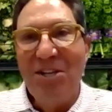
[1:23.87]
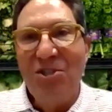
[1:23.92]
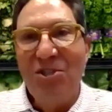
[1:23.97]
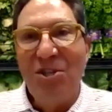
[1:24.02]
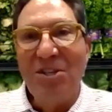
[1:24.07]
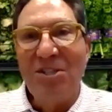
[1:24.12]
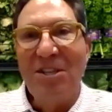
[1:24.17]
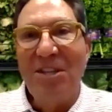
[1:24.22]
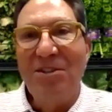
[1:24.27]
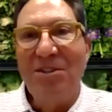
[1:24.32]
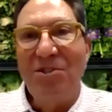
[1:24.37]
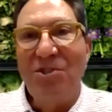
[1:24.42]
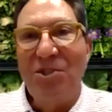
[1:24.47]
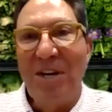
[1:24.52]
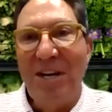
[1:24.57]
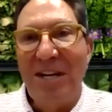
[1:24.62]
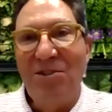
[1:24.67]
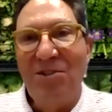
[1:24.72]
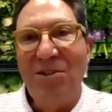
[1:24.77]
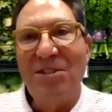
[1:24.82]
just in the
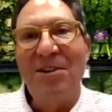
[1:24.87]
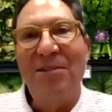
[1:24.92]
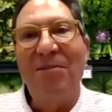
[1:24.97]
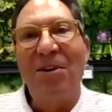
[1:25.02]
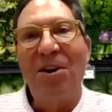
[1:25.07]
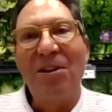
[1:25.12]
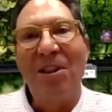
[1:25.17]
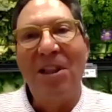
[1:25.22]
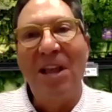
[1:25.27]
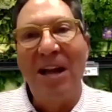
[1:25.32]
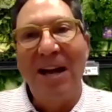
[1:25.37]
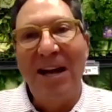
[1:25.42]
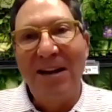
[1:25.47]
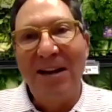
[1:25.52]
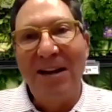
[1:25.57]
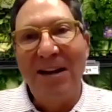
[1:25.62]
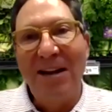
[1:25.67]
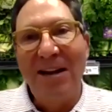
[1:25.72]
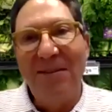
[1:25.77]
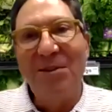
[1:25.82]
changes of our
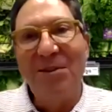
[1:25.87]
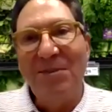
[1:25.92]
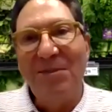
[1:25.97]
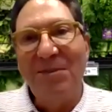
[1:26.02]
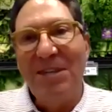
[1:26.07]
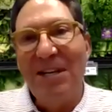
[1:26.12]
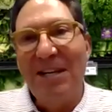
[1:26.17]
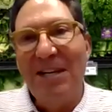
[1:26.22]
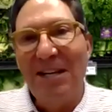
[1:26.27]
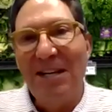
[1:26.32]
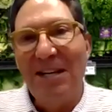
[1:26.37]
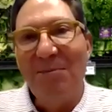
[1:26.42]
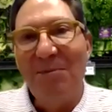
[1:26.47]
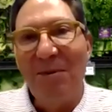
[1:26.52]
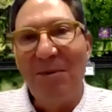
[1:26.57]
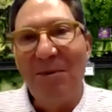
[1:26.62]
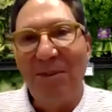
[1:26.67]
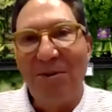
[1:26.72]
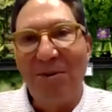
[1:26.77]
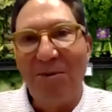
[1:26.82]
lives that we've seen come
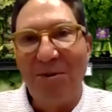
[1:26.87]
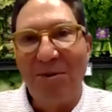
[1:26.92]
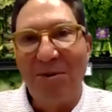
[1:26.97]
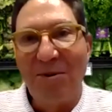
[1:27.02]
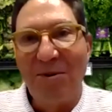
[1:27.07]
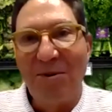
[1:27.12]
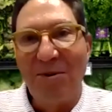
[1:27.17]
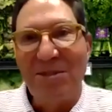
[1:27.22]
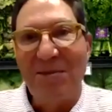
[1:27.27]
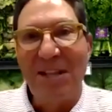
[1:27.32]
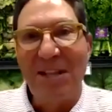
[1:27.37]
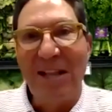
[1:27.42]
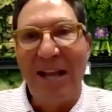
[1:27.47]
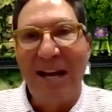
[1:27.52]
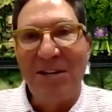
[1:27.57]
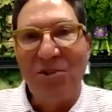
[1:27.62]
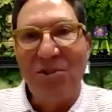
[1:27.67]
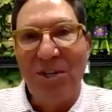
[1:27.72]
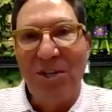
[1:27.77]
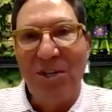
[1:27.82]
over the course of this
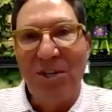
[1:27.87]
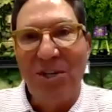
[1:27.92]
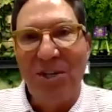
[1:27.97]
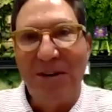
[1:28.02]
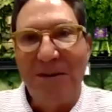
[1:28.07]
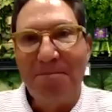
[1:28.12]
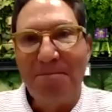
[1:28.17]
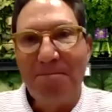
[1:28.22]
last year.